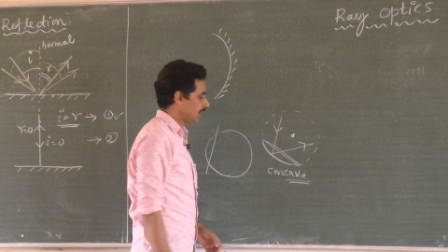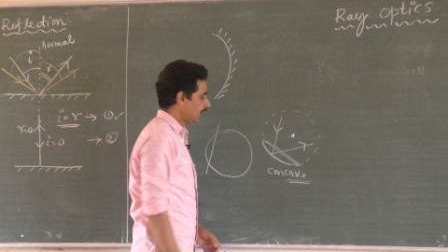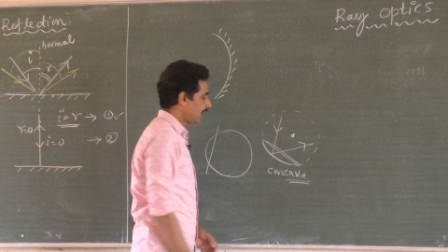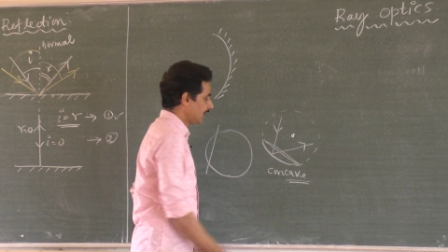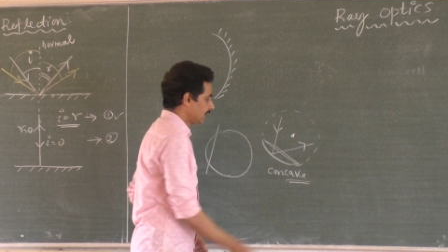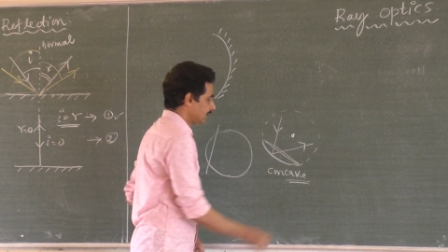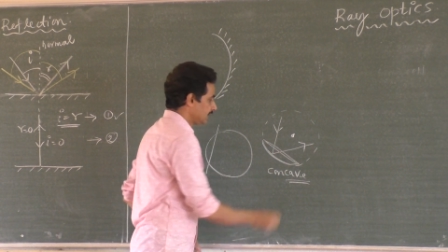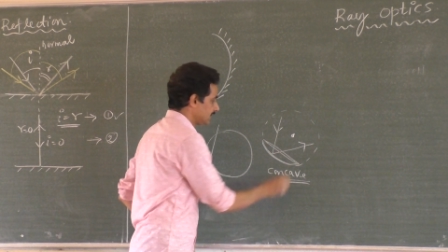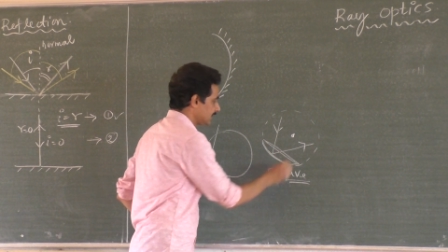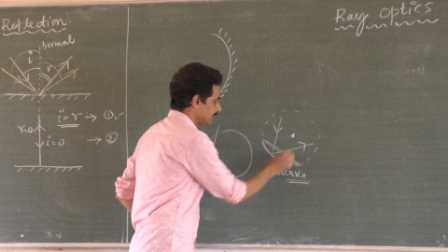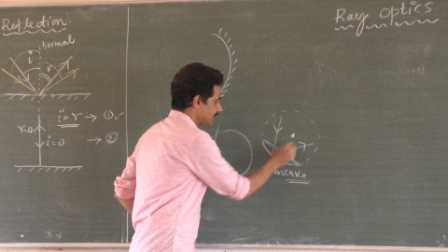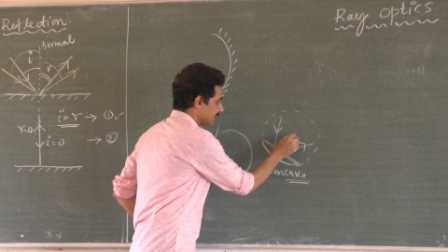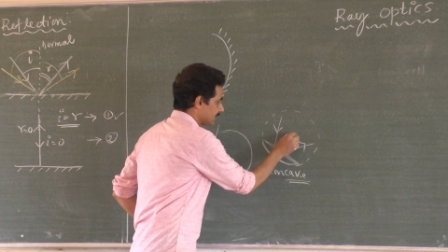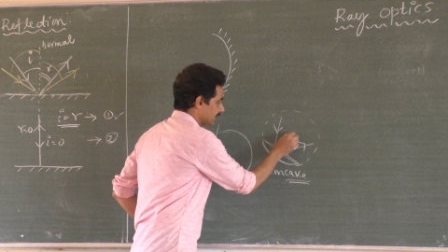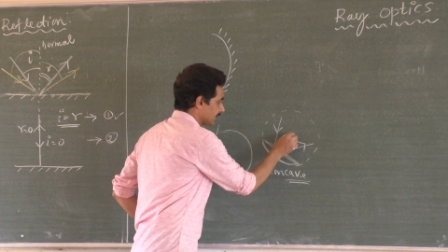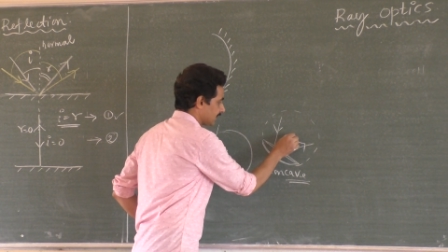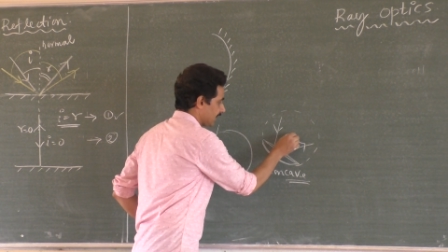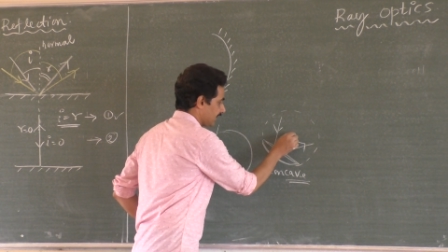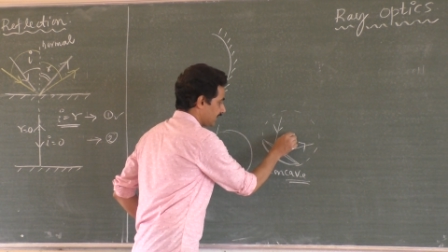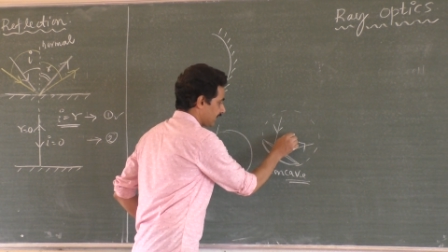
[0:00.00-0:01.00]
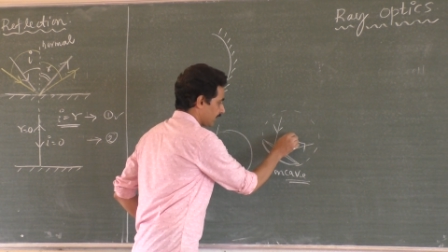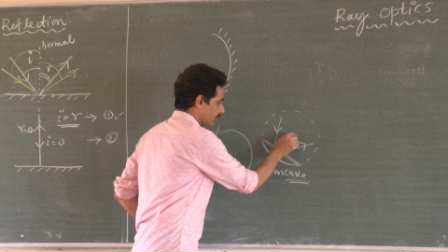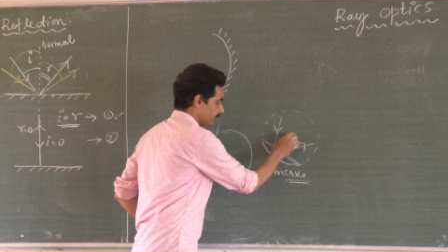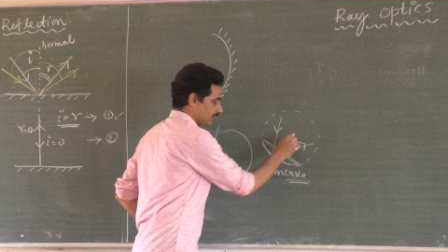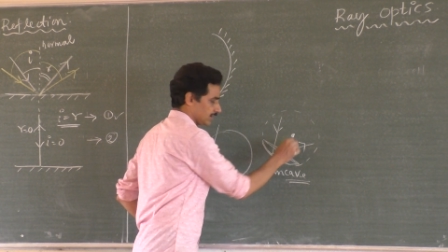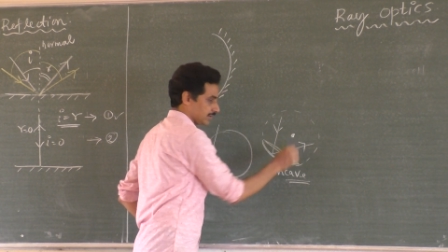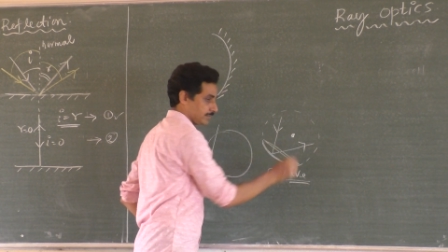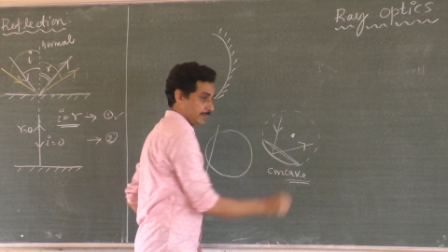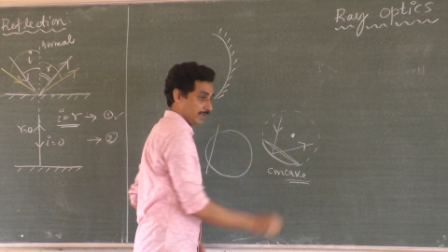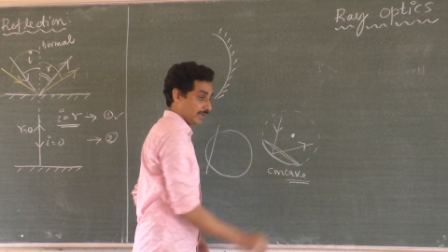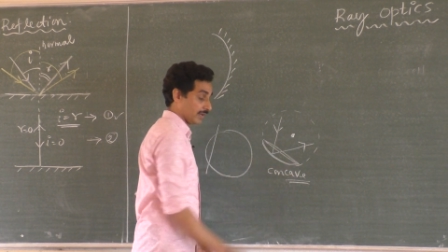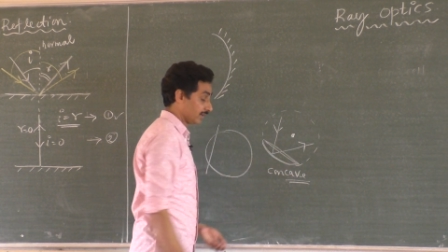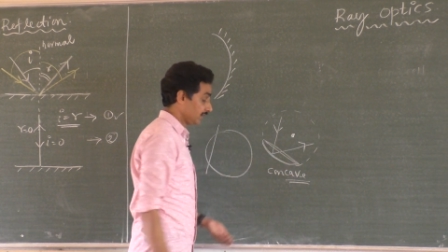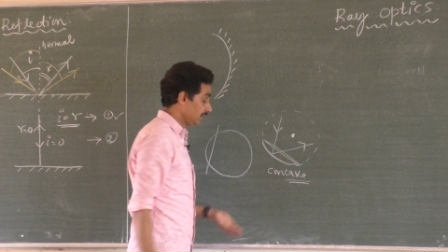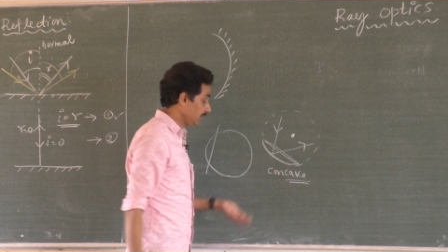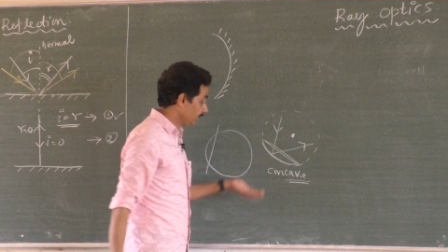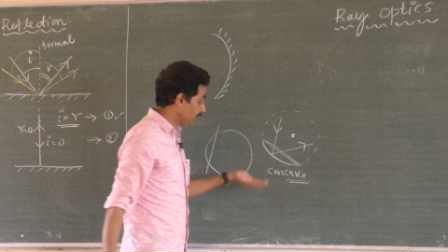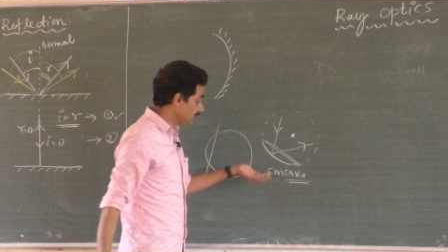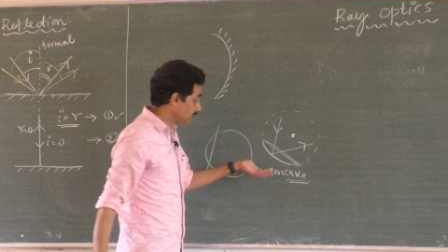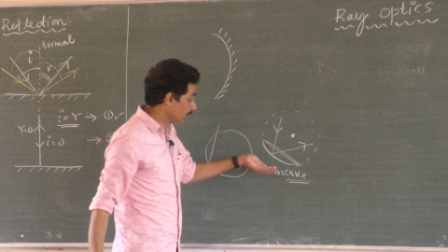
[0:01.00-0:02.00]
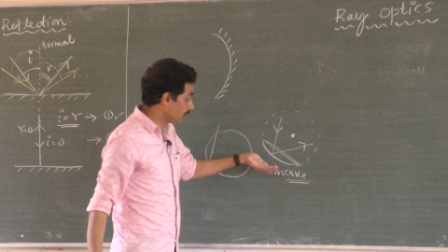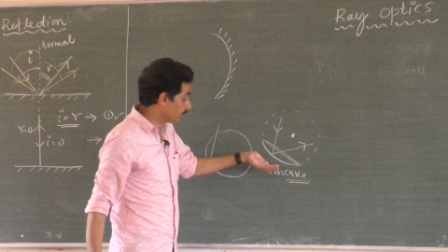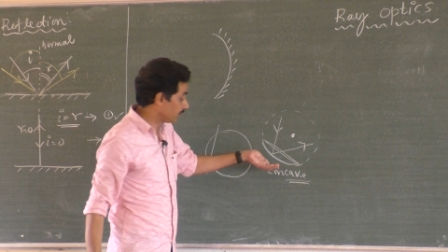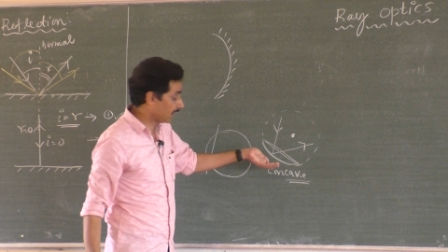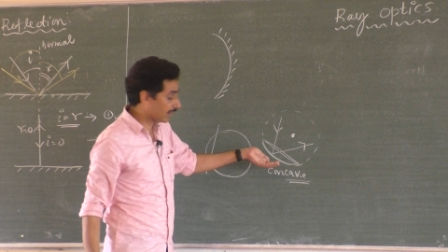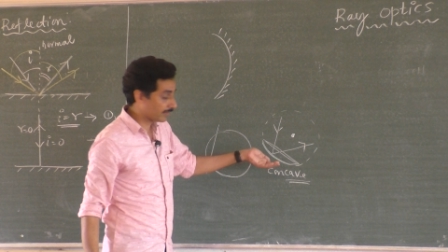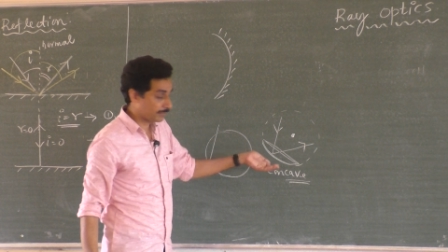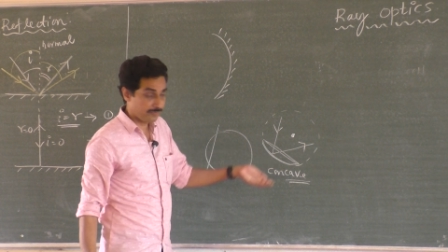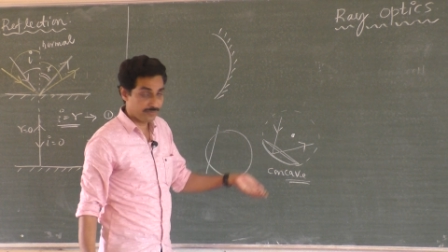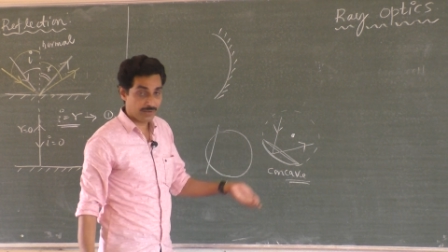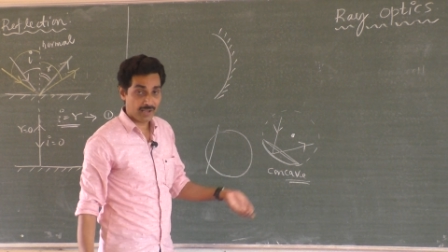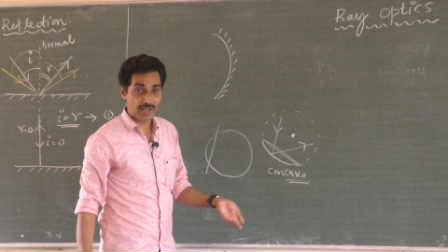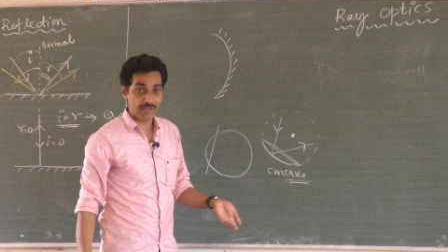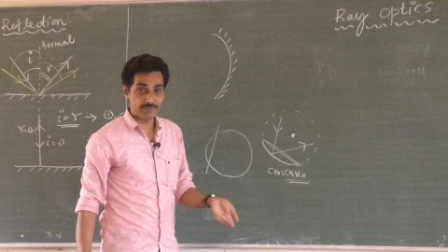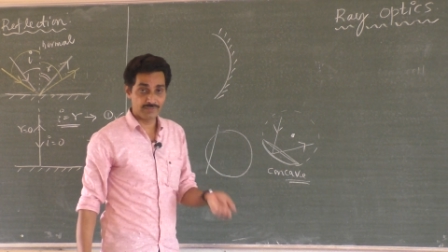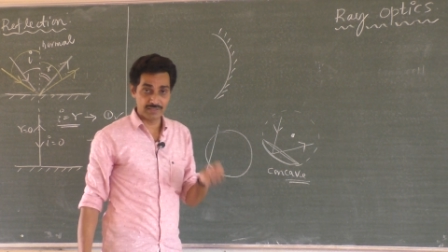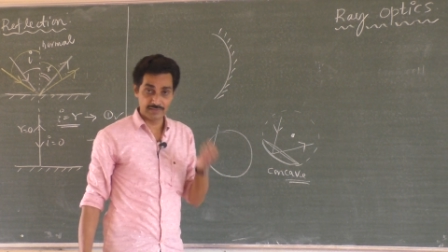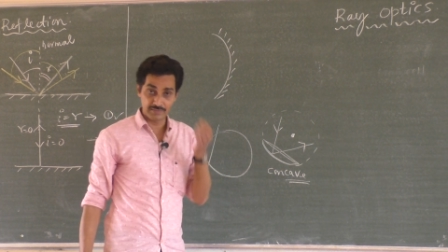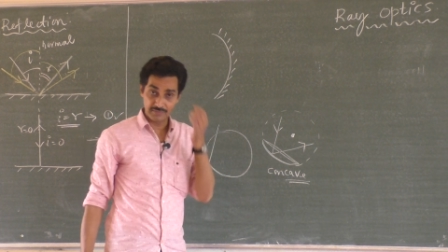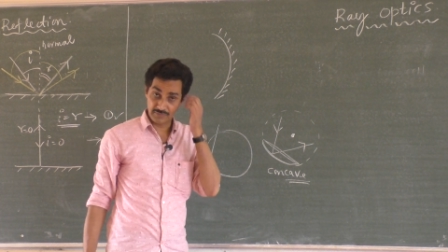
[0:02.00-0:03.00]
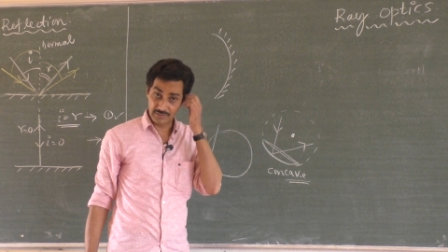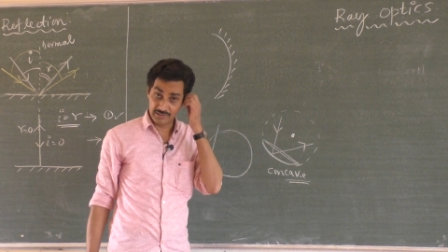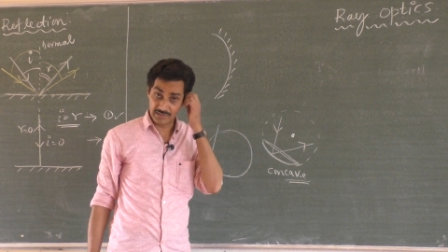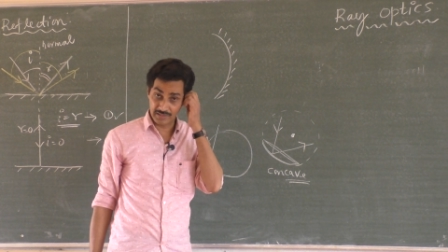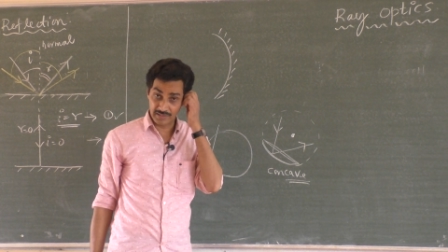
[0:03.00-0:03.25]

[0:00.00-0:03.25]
and this is the center of the sphere. Even though we are having,